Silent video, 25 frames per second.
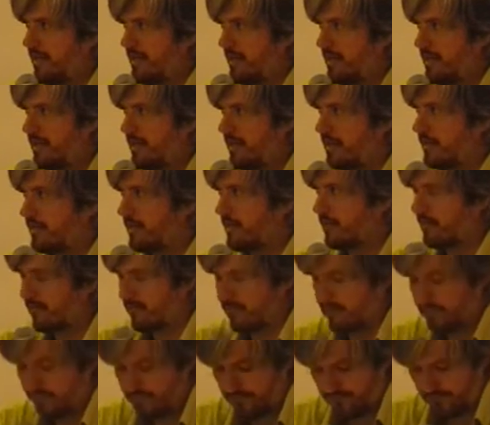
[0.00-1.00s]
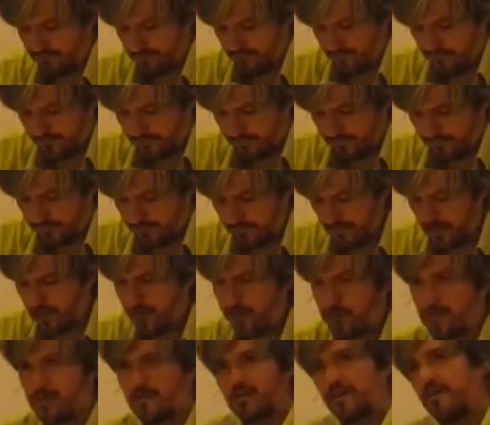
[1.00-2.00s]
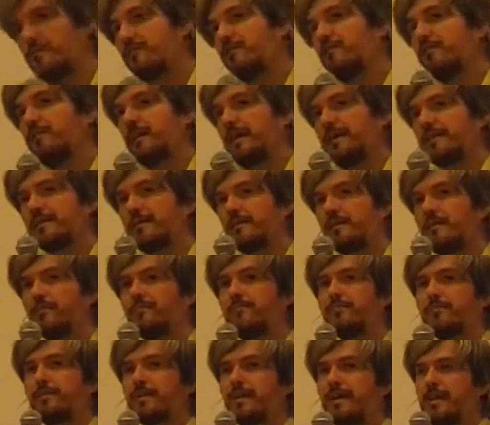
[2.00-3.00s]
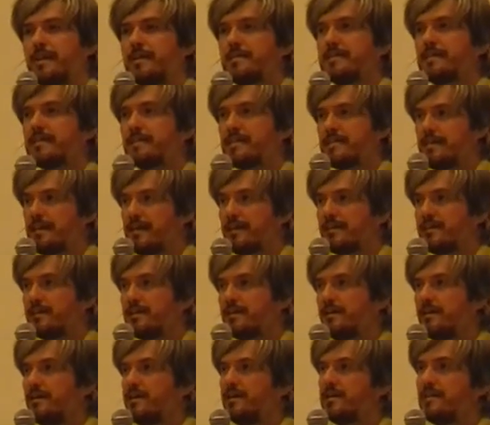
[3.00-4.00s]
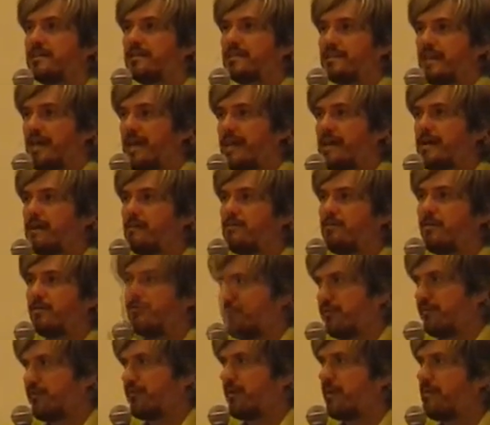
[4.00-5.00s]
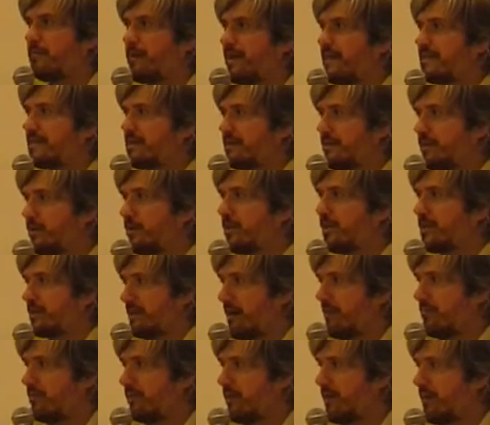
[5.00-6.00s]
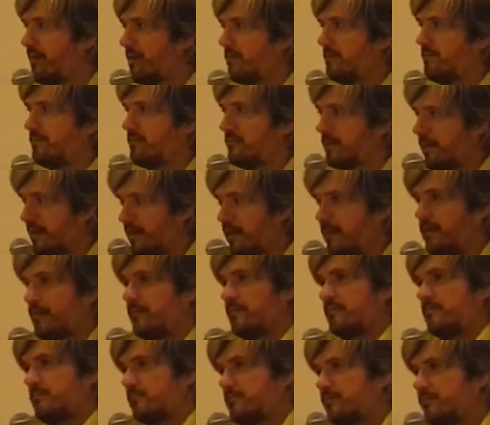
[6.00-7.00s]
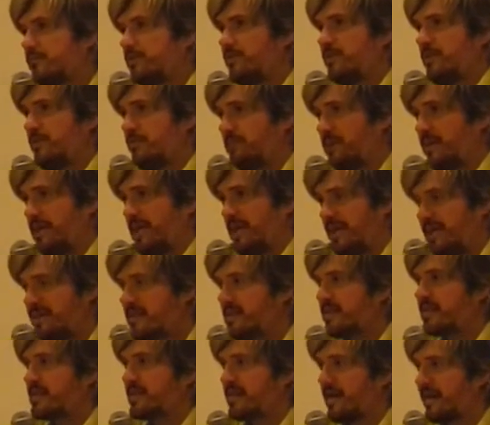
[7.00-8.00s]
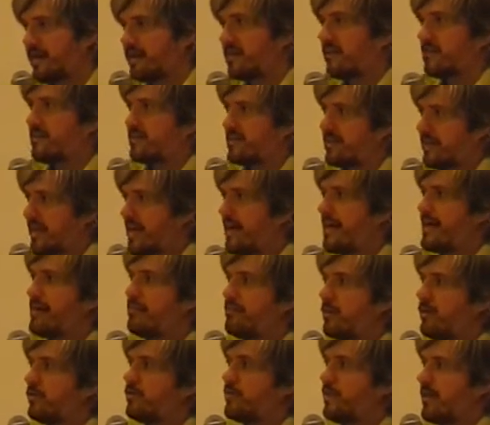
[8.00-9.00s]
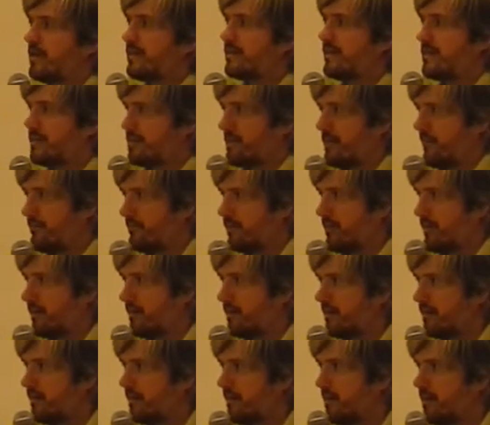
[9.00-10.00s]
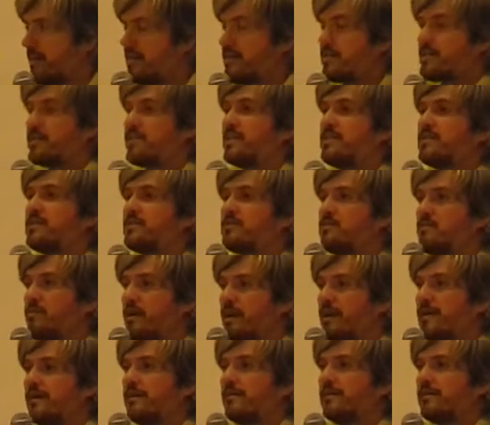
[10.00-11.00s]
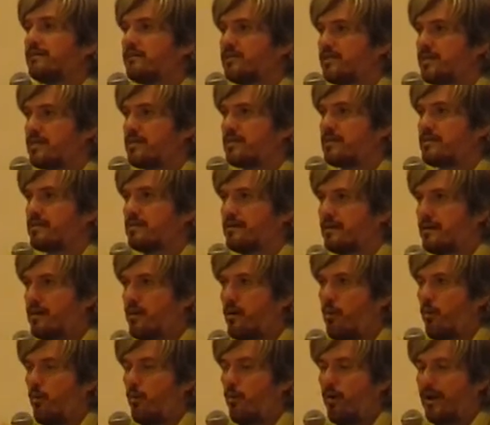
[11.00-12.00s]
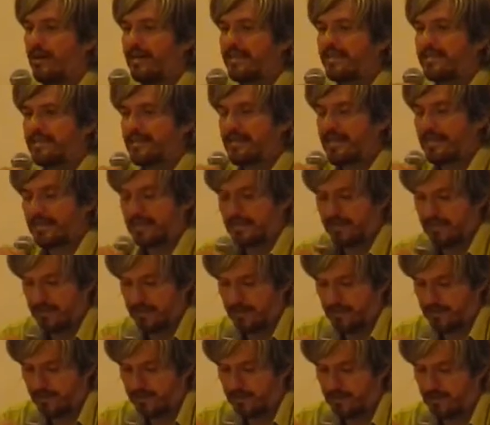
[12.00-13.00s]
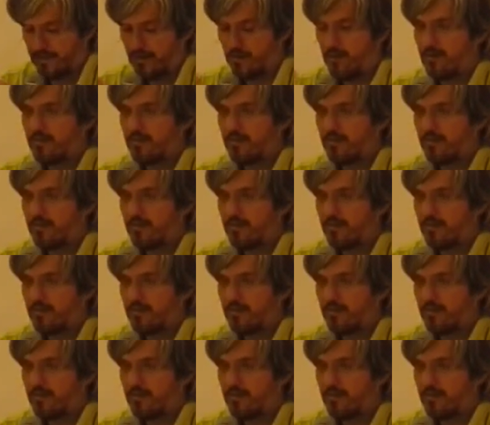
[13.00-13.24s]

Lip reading: Natha. Because if Natha is a sect saying about Freemasonry something, then GP is a sect saying about Natha something. Since when this one-sidedness?